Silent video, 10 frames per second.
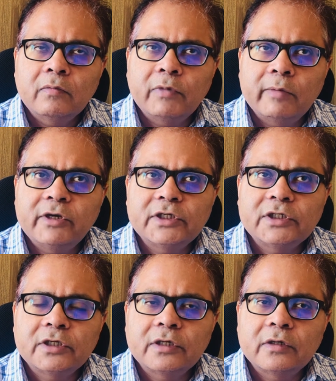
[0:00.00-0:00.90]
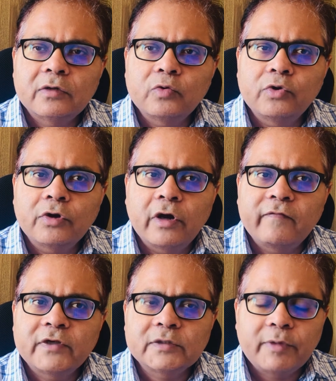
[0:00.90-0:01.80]
published a good
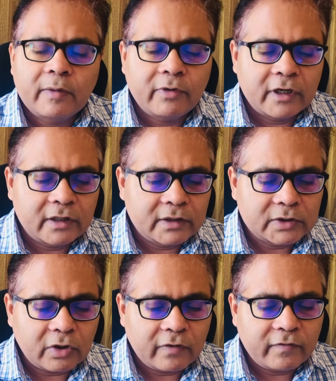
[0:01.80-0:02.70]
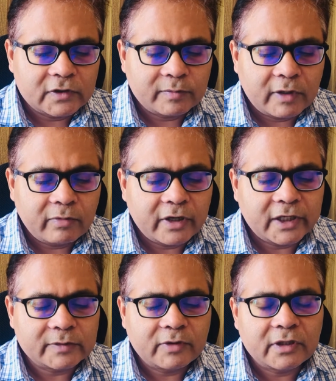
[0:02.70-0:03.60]
conference paper, and this conference paper
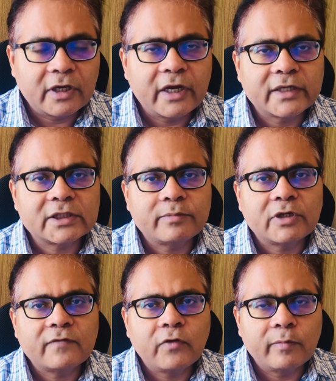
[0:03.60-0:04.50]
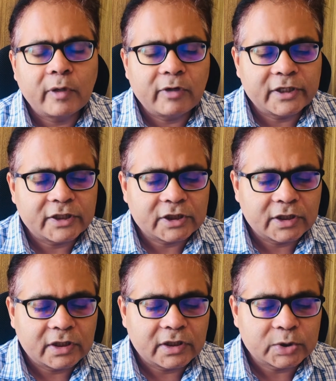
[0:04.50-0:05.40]
has been then accepted for publication
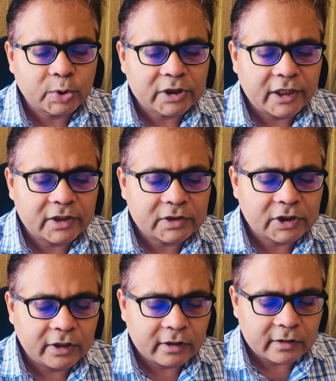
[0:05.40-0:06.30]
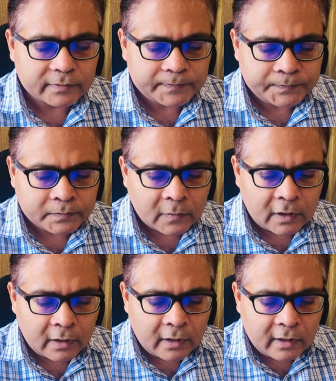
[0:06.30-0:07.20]
in the society journal.
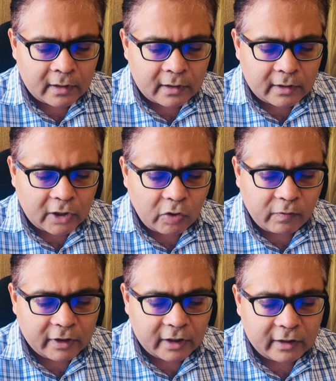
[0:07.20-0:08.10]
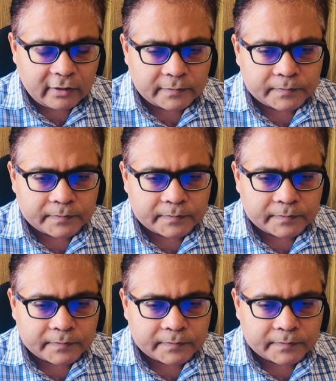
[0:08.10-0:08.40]
Now, what are